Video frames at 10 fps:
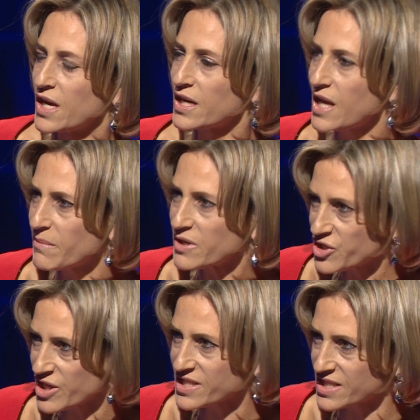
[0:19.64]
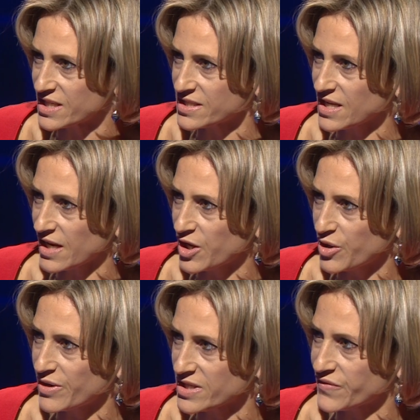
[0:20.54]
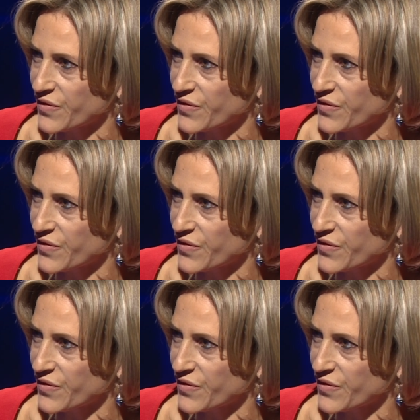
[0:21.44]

climate justice, that curious